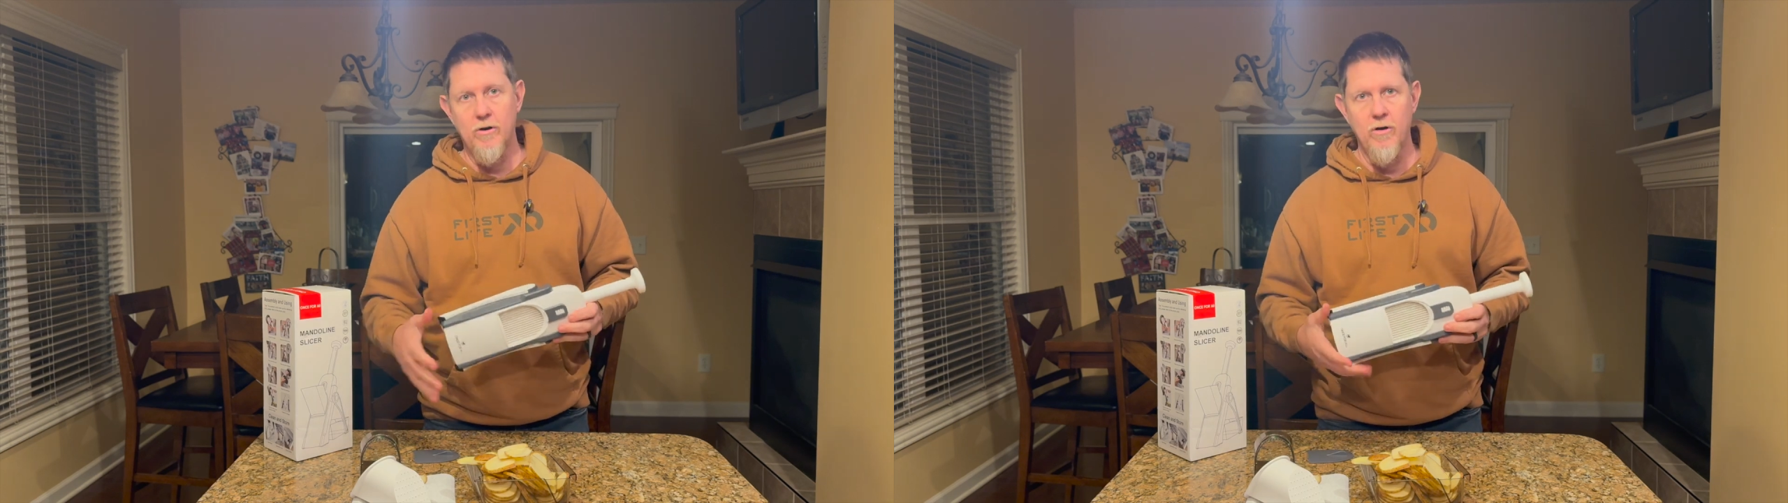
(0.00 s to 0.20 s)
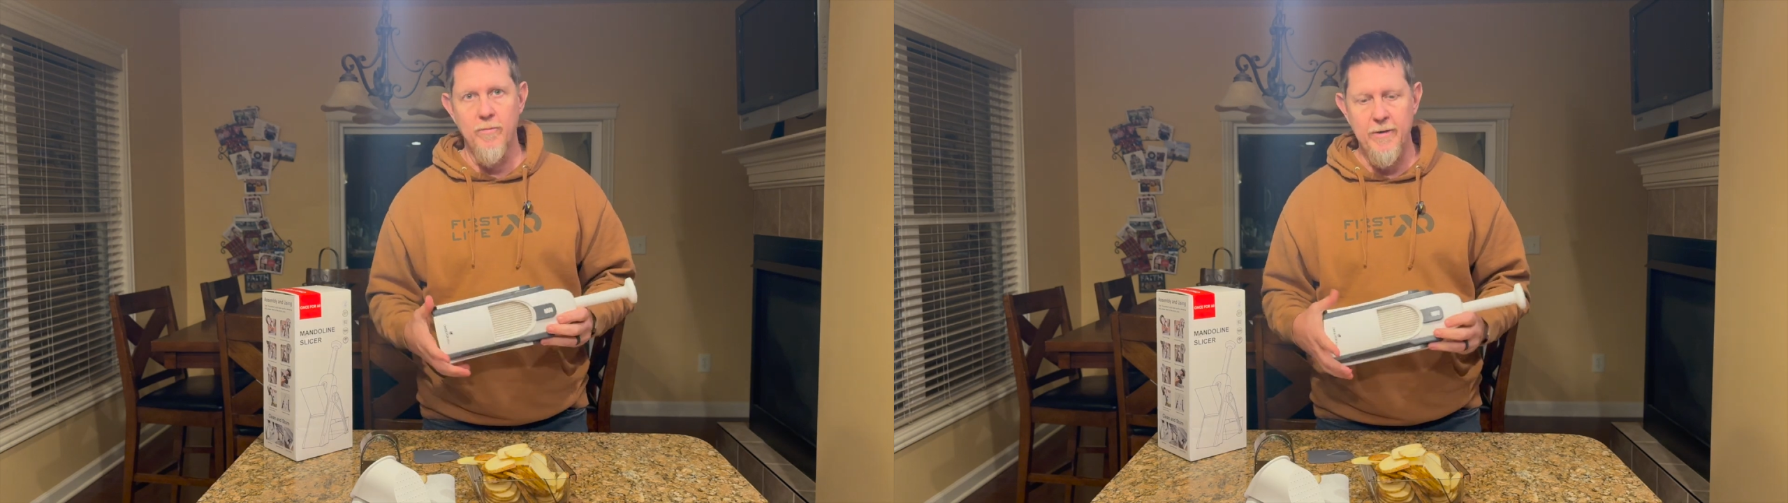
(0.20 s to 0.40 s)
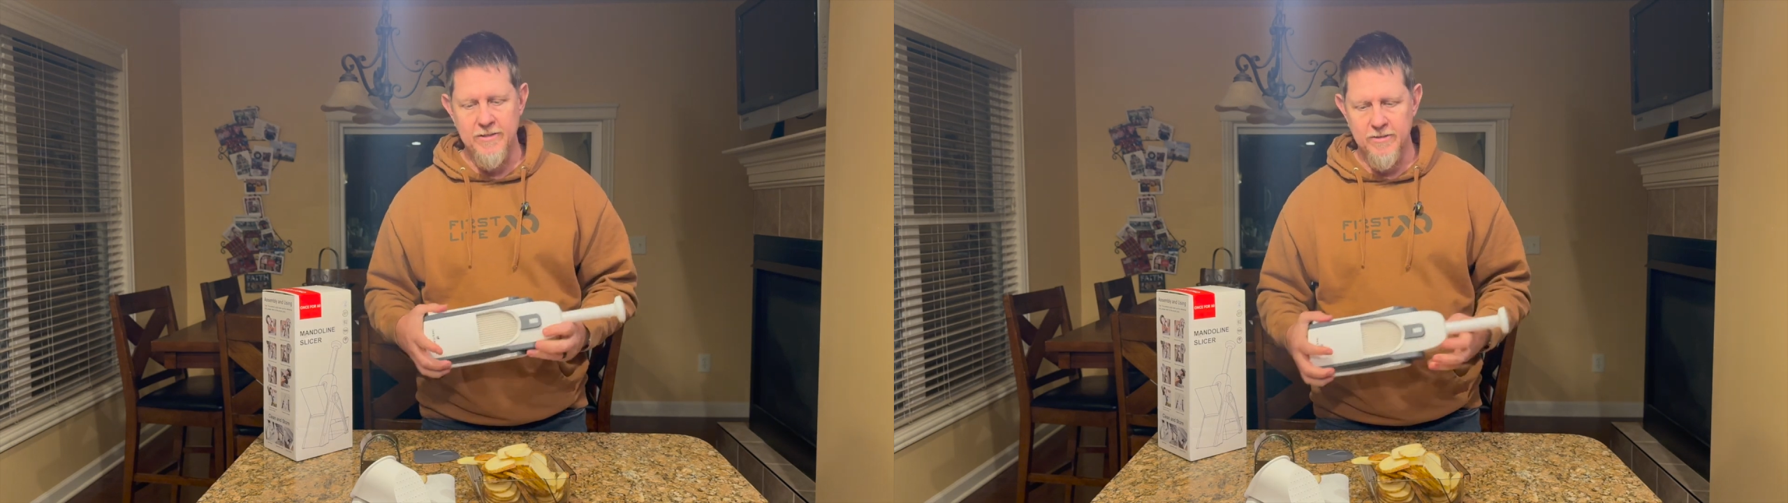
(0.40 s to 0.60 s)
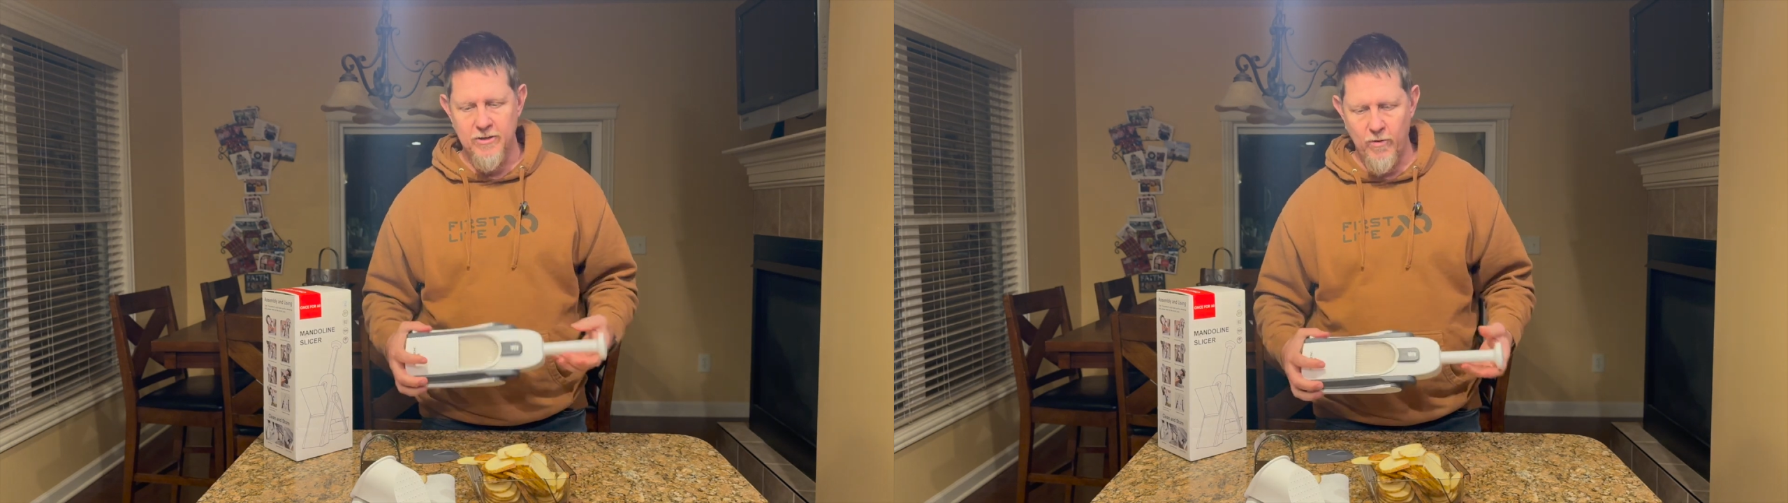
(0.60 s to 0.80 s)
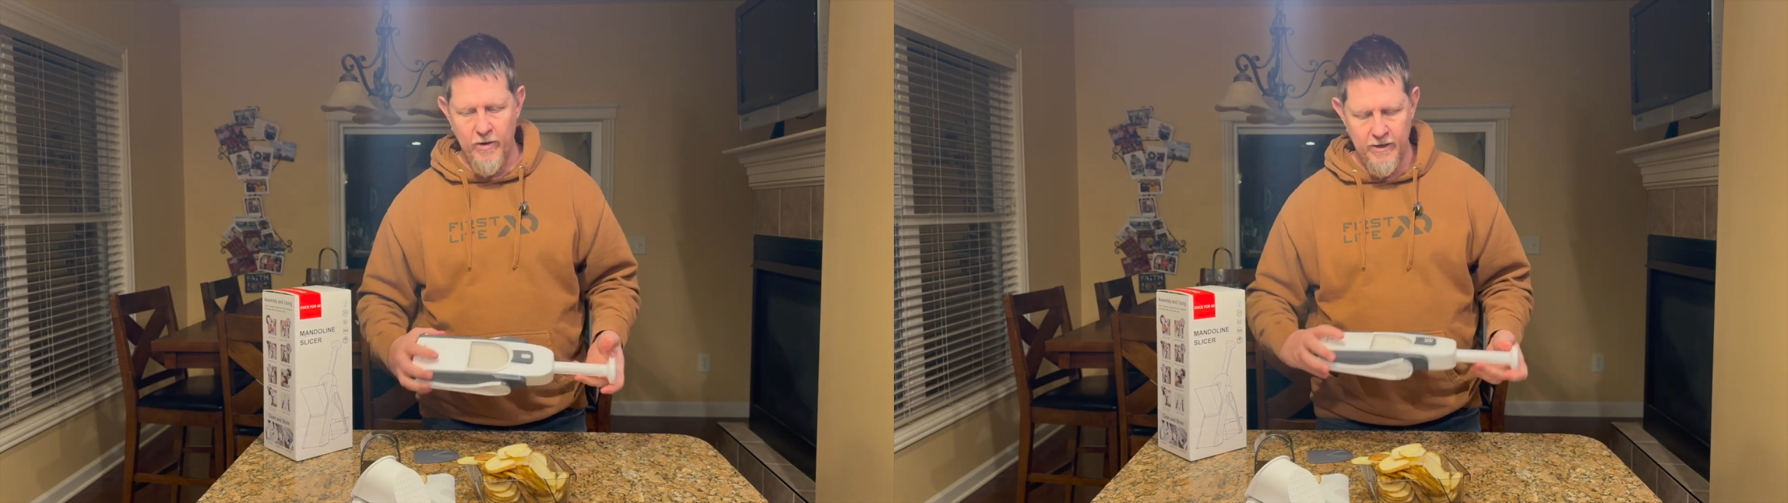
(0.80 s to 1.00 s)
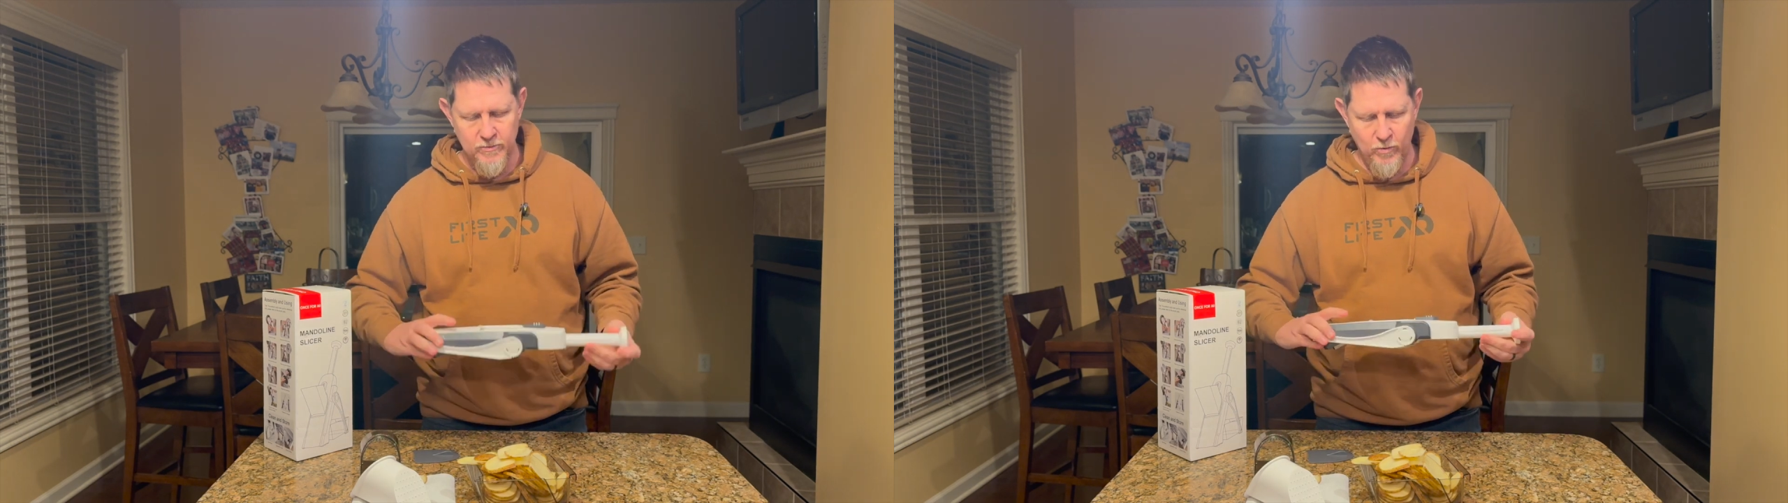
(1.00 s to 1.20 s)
All the pieces go in as